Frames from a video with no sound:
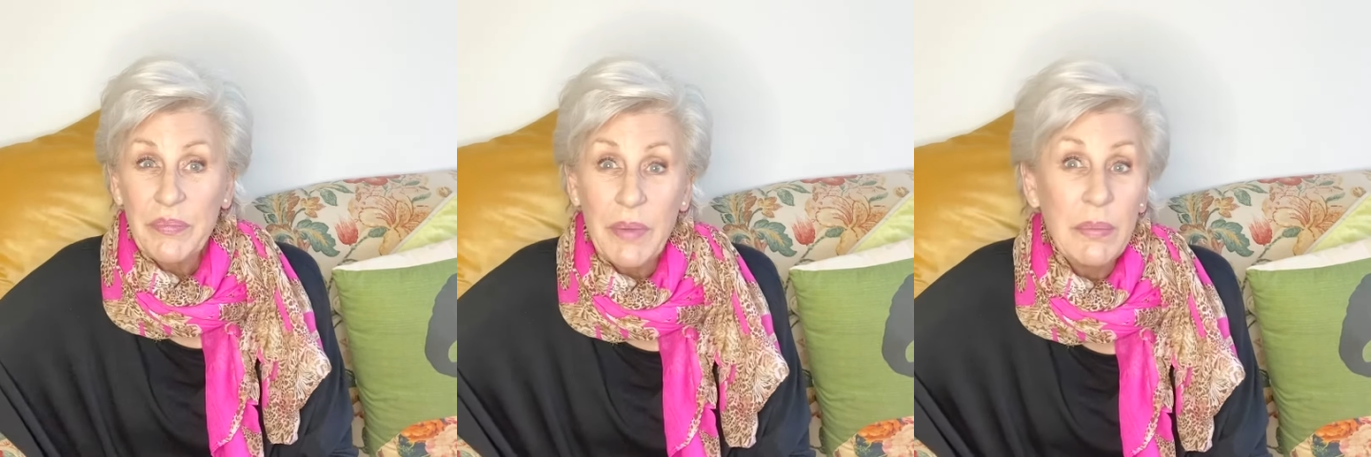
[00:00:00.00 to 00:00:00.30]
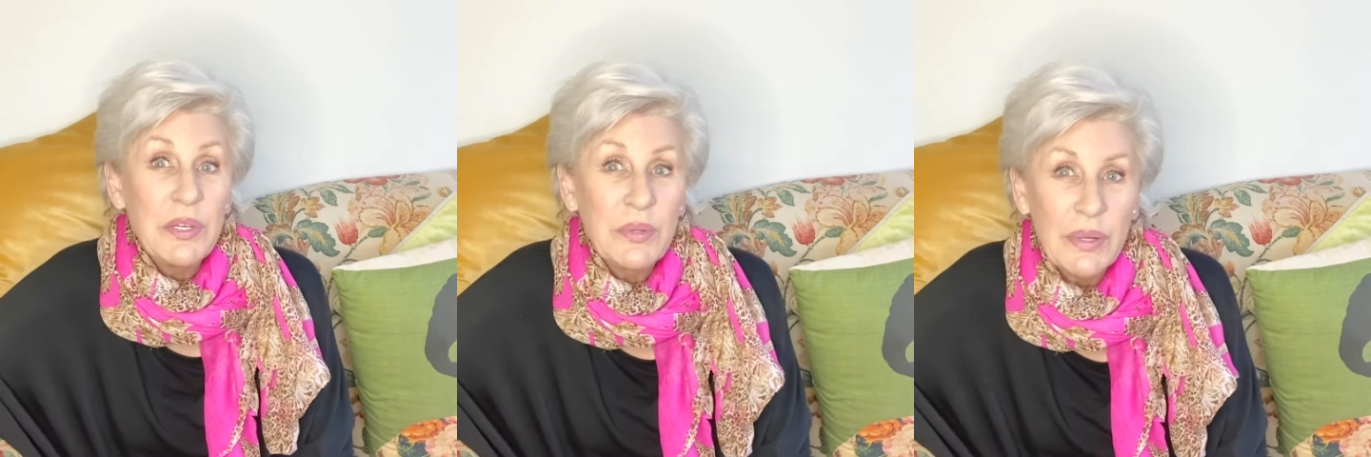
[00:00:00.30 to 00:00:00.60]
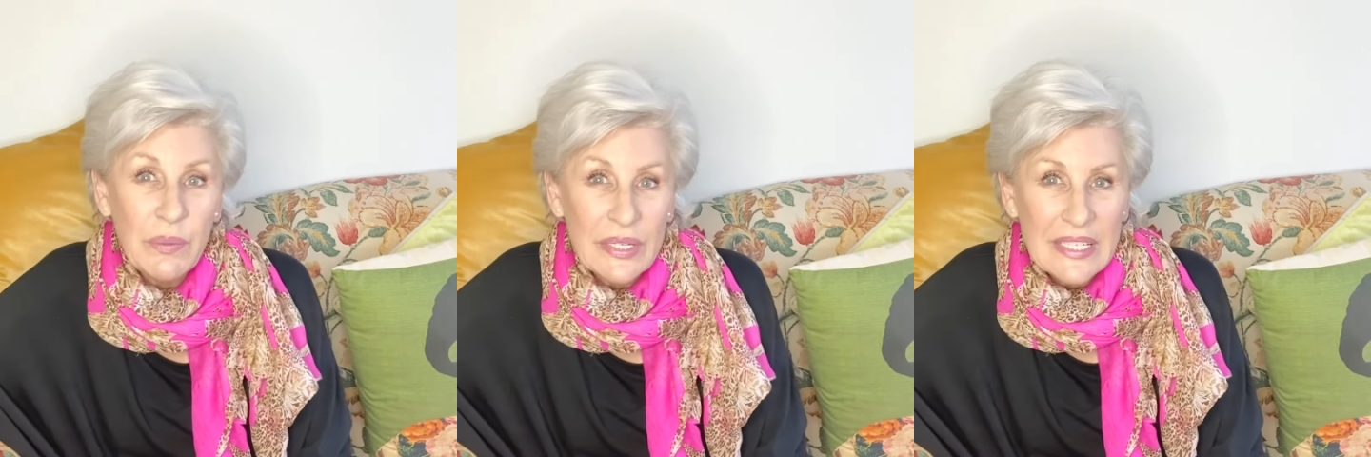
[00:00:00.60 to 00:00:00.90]
maybe
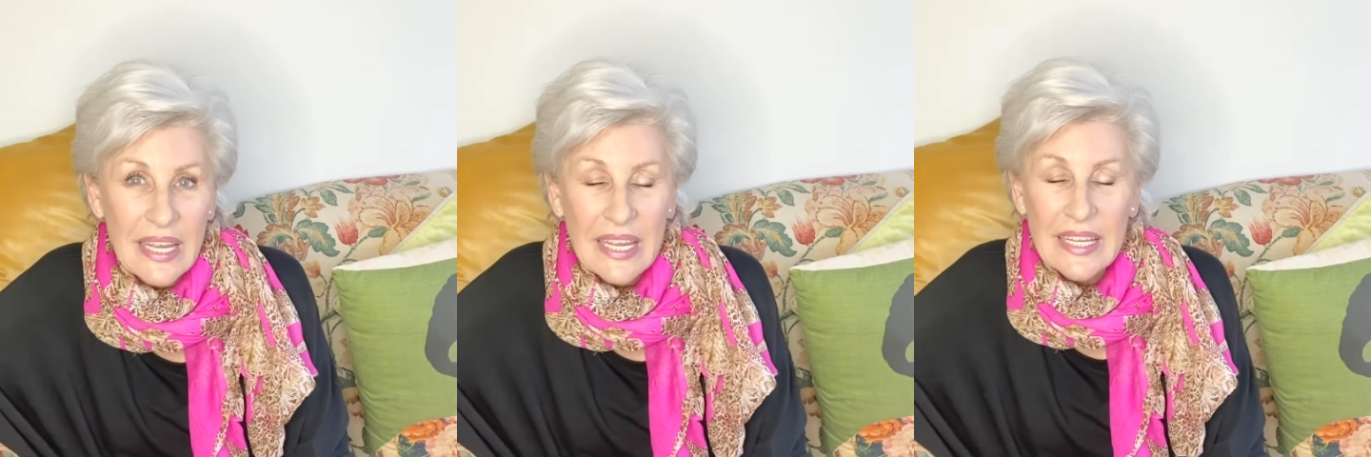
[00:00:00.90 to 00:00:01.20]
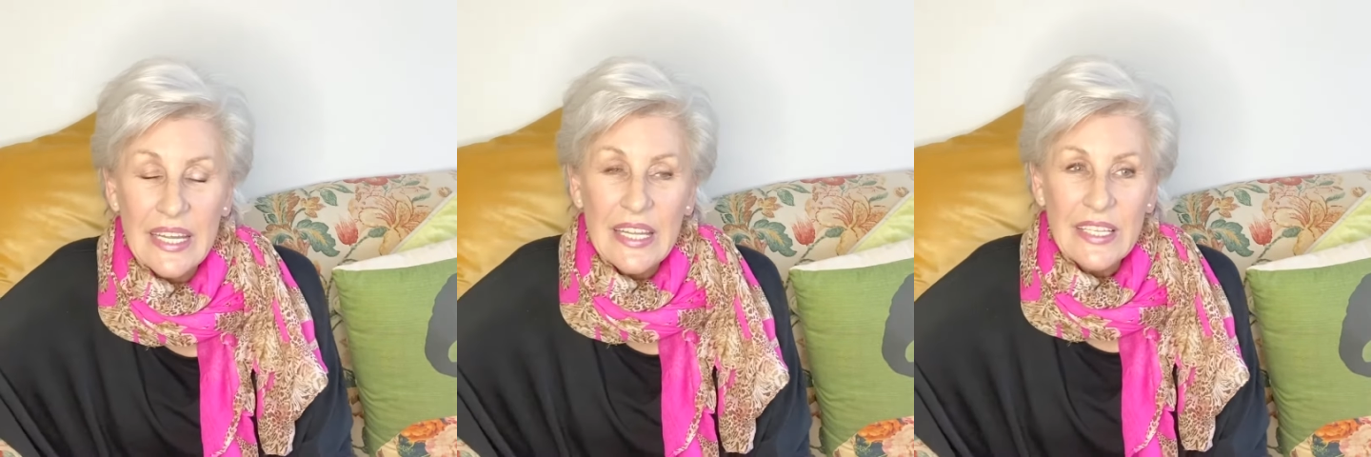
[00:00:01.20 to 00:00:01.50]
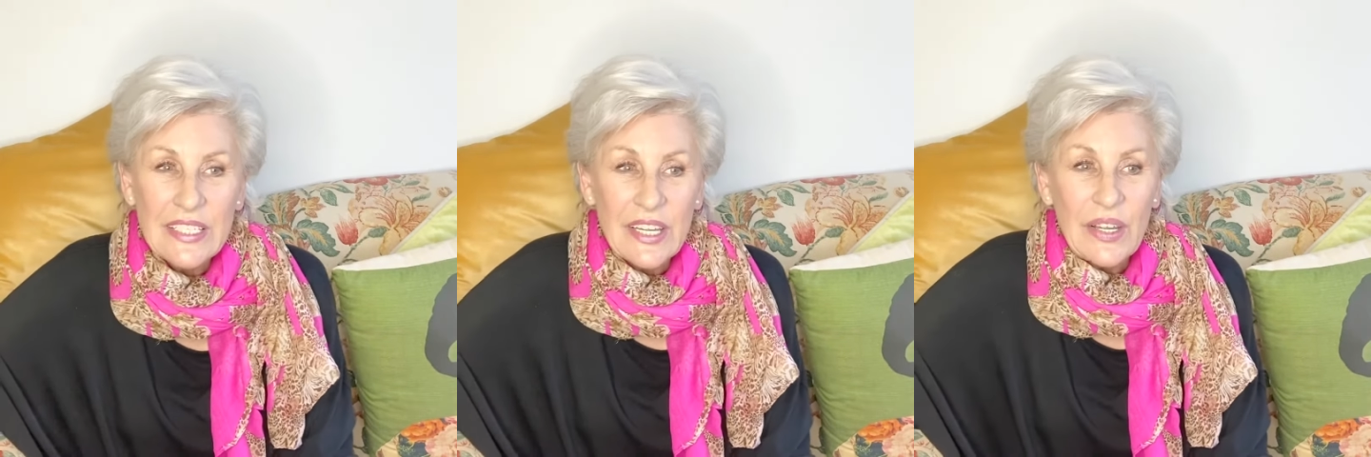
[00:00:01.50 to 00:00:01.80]
doing one day.
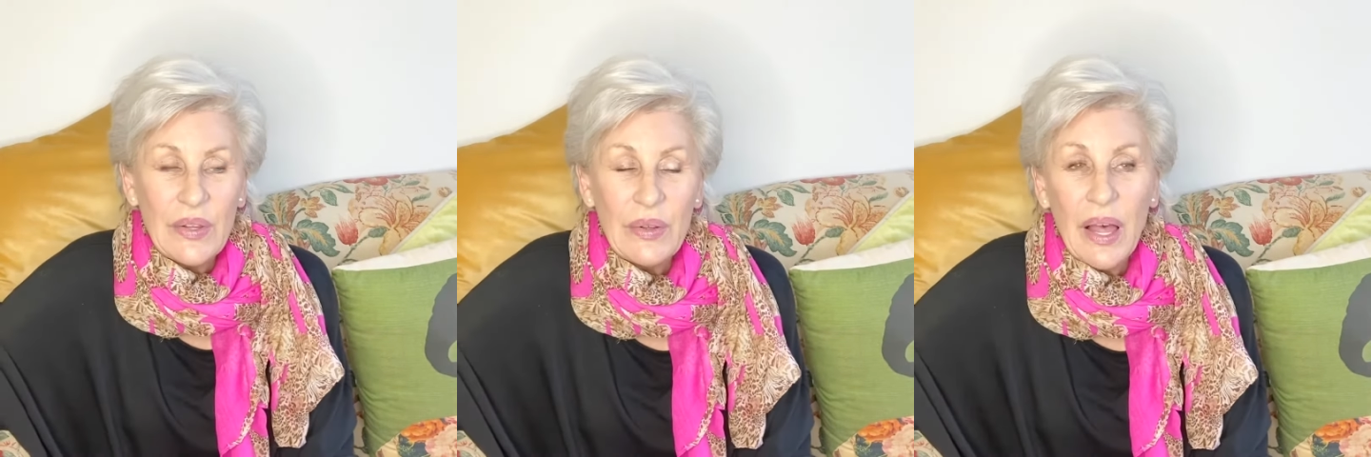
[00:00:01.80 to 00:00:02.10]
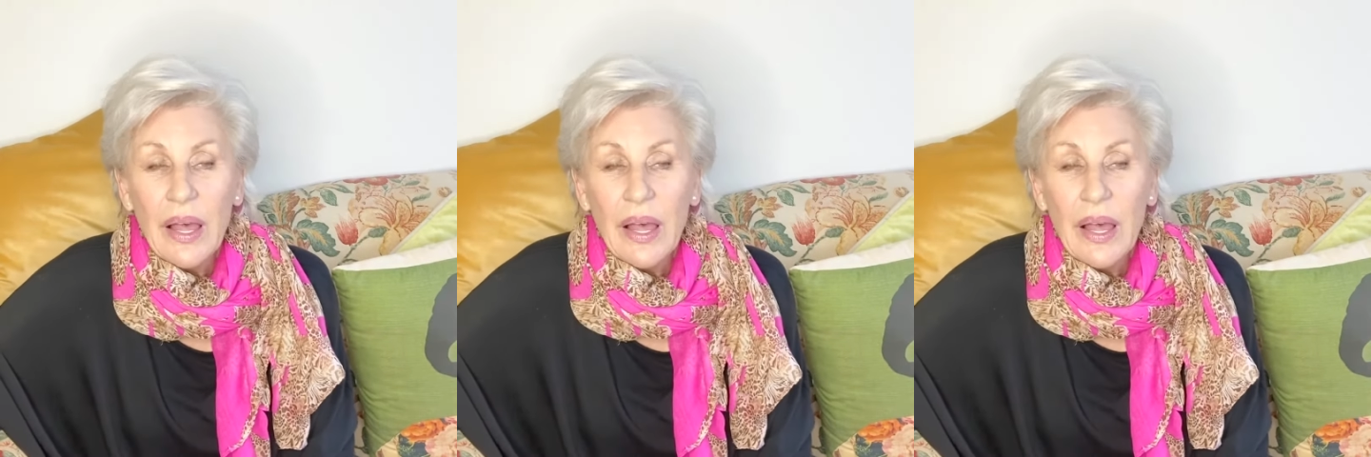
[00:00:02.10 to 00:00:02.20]
So